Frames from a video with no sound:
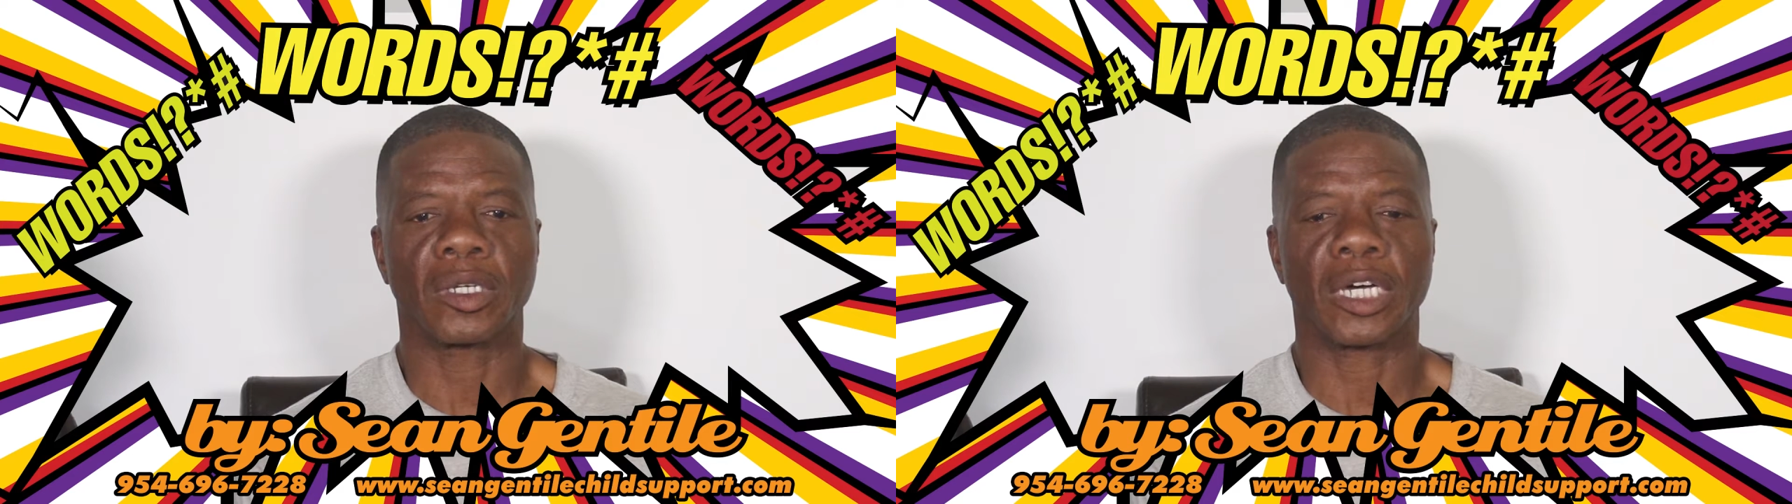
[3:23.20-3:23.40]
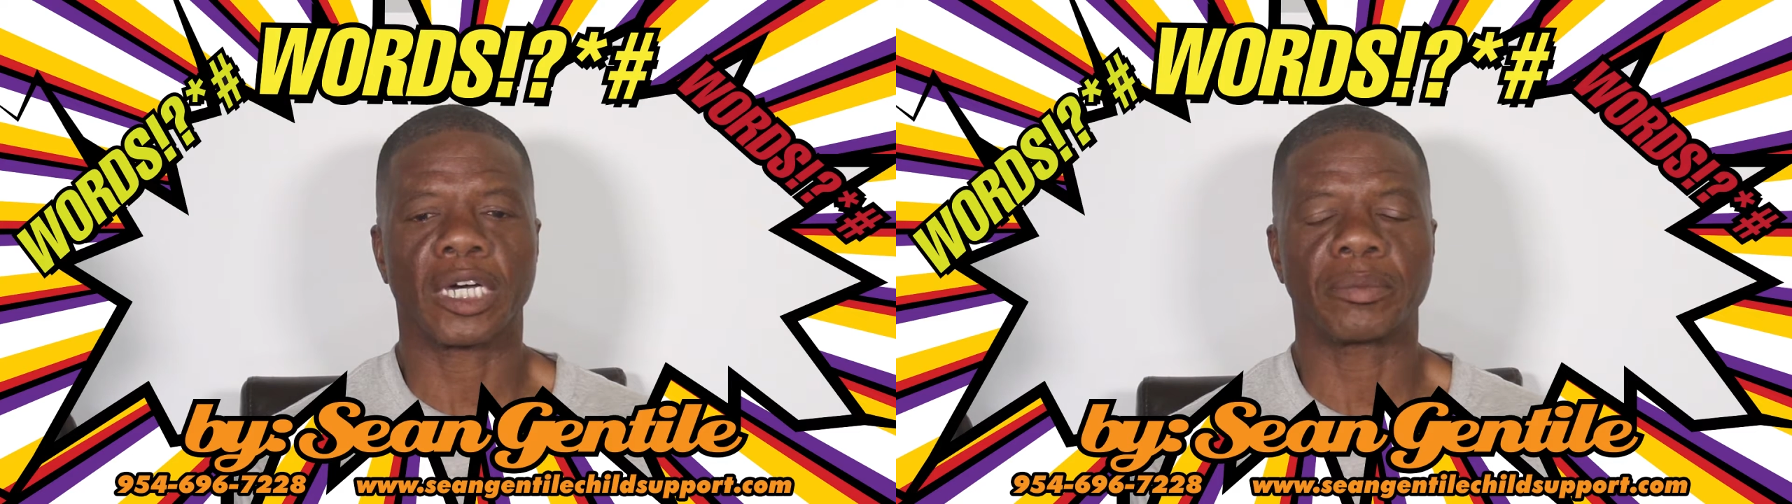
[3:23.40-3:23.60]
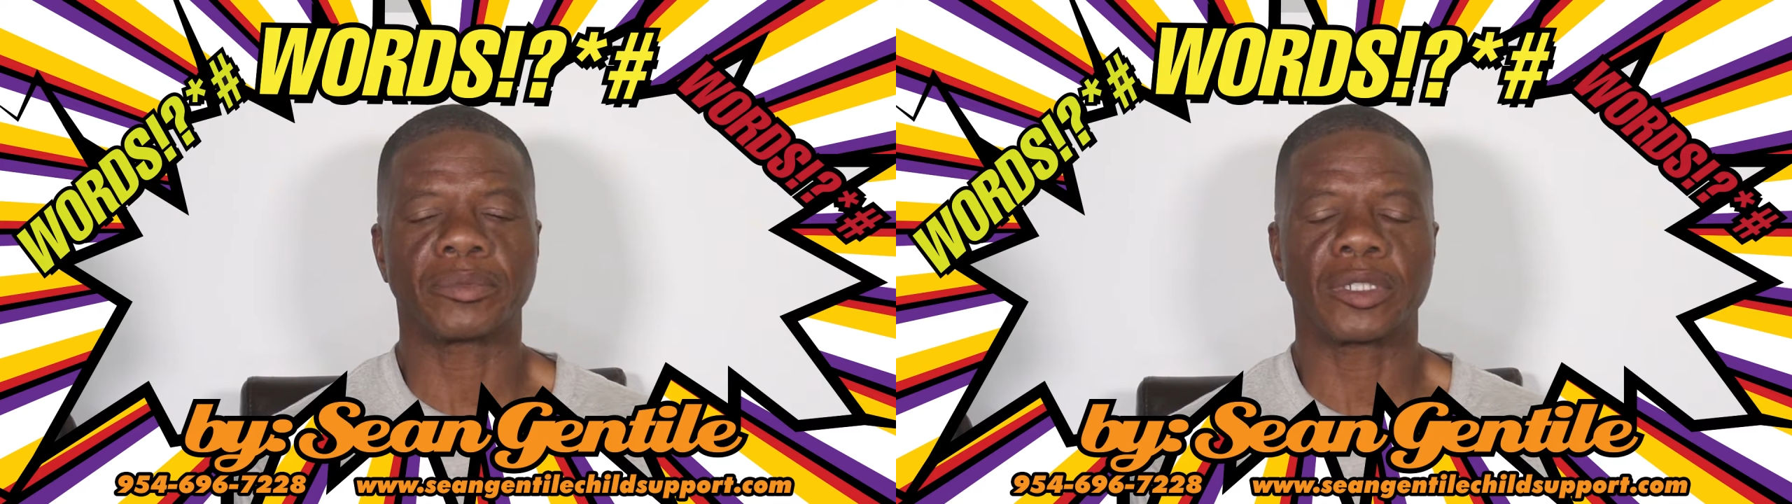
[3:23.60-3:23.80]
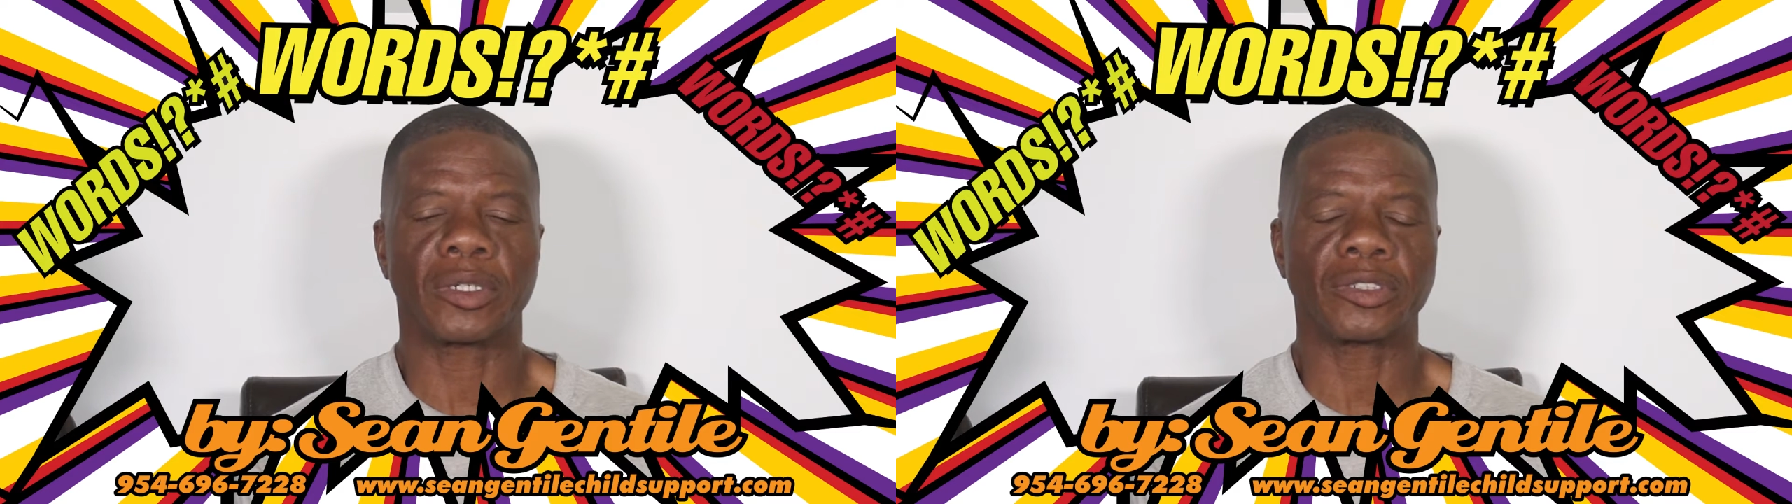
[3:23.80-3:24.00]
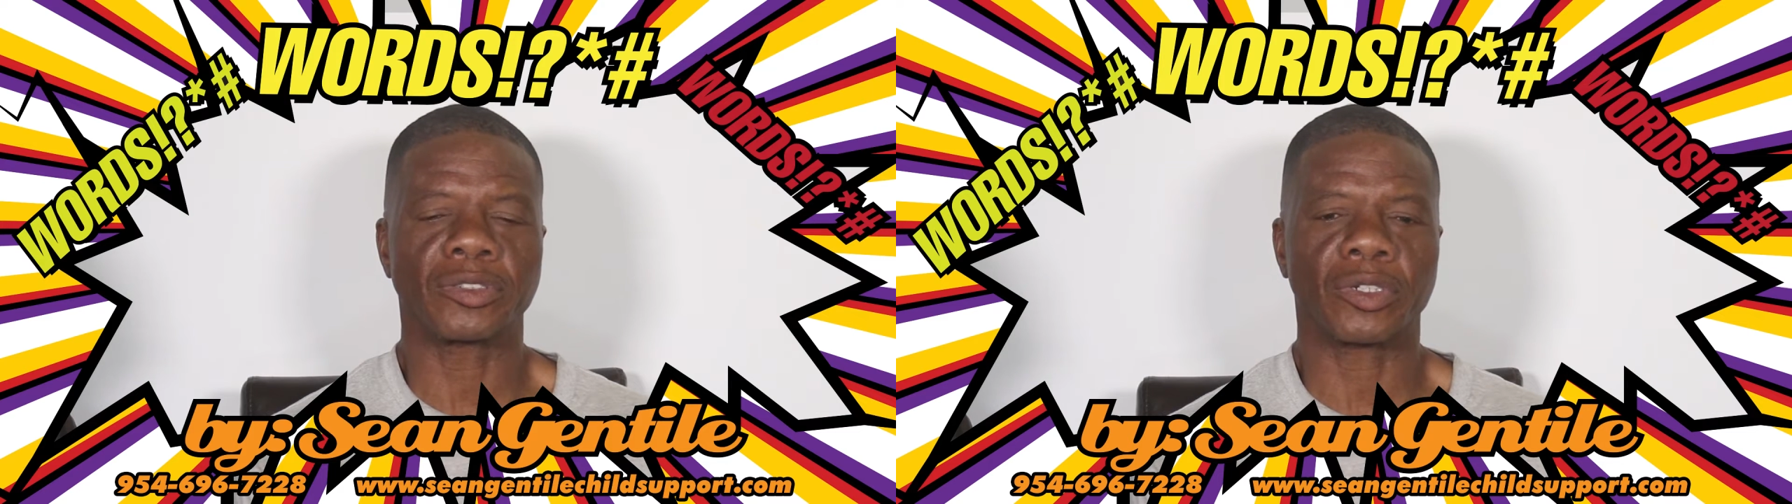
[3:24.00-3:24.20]
Um,
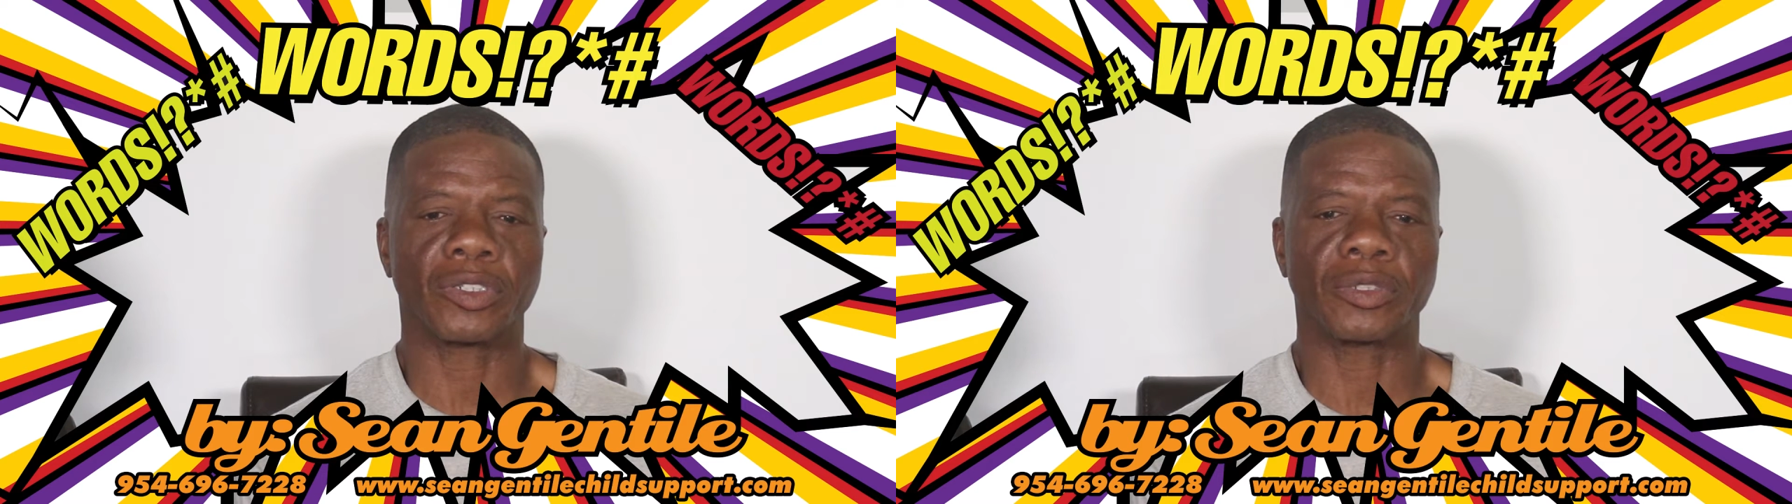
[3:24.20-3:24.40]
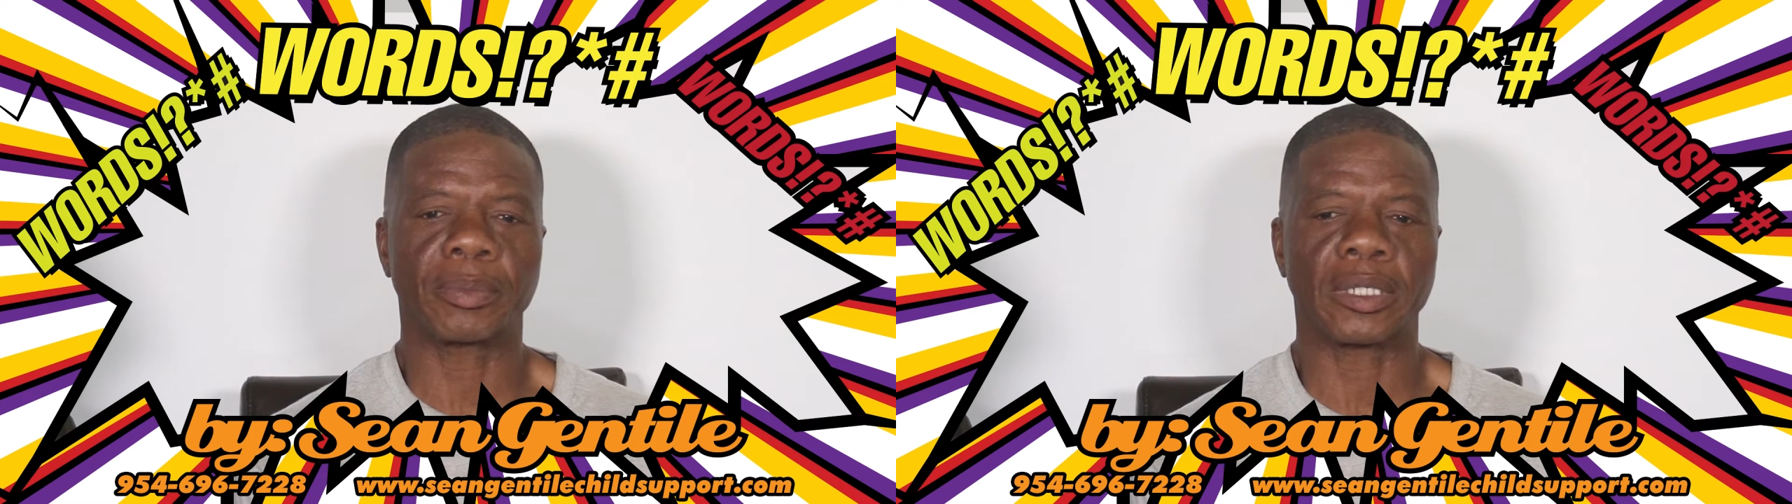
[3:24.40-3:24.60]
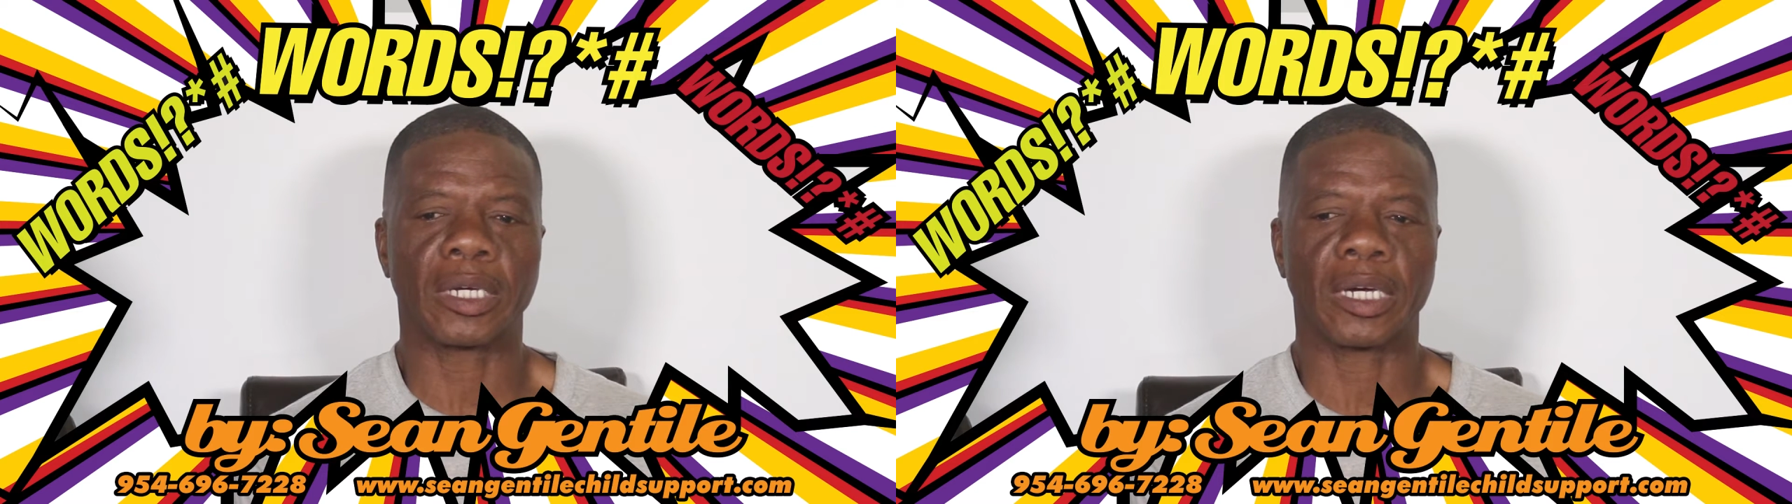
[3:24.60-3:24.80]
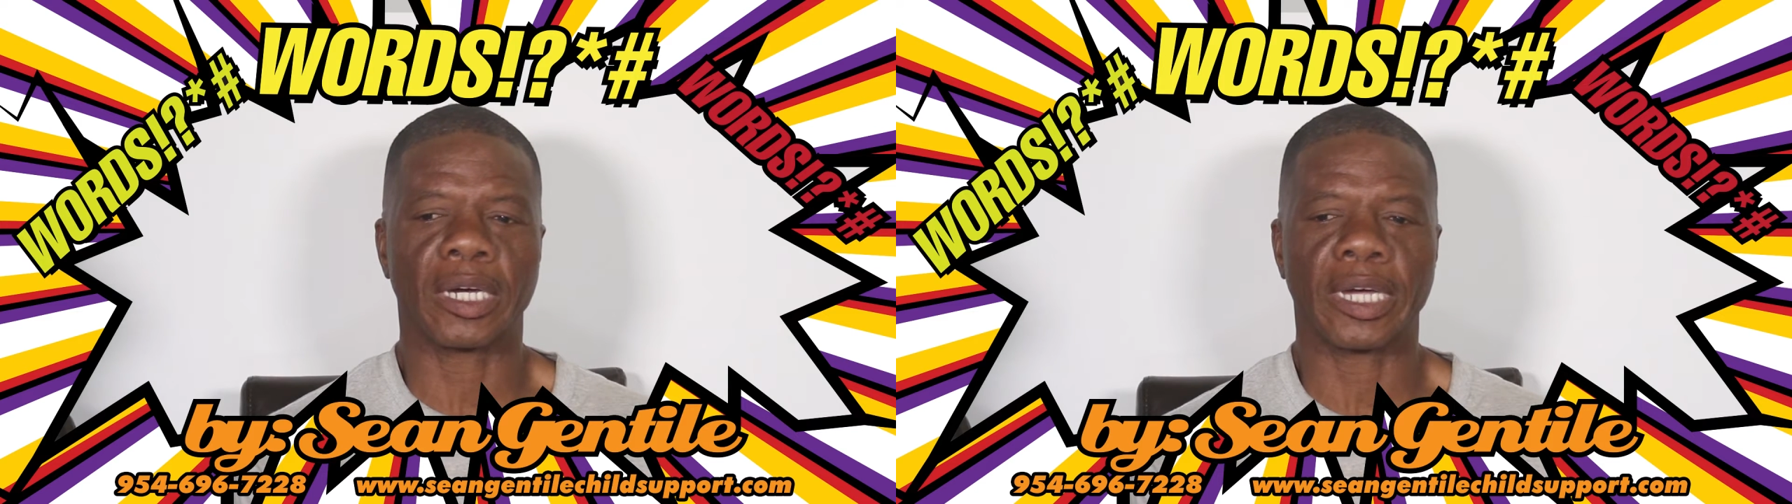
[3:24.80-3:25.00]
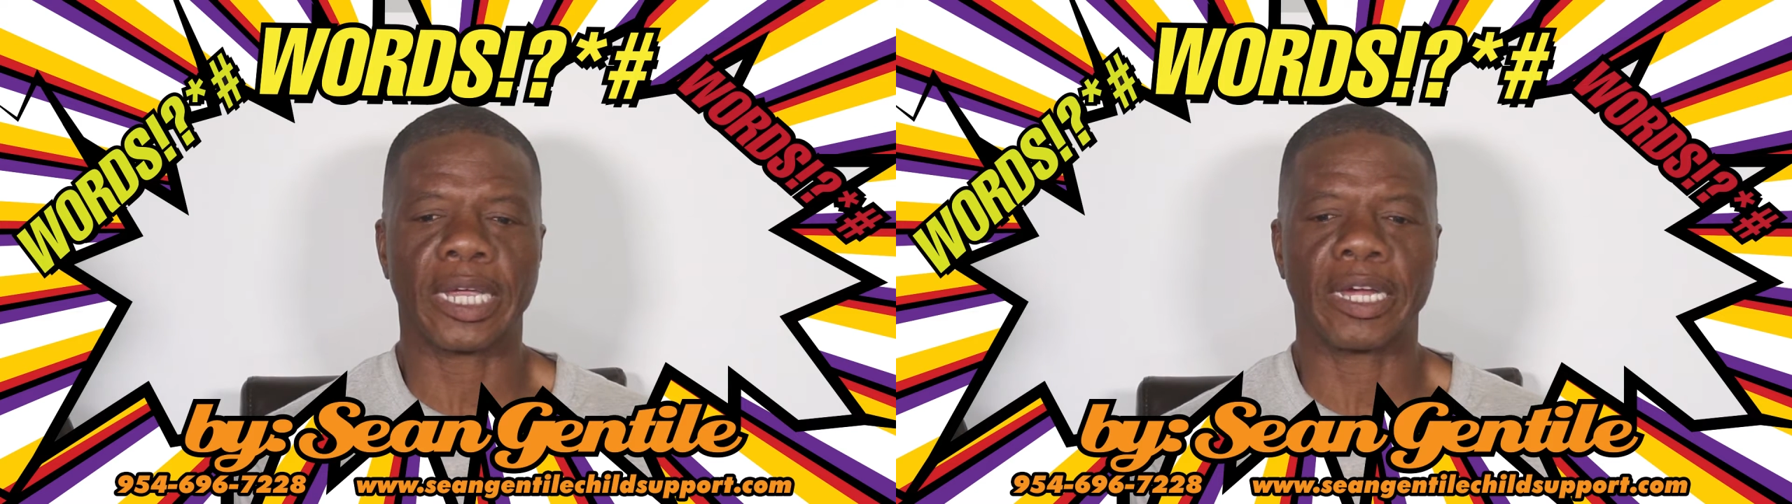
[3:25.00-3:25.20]
no, it's starting to be a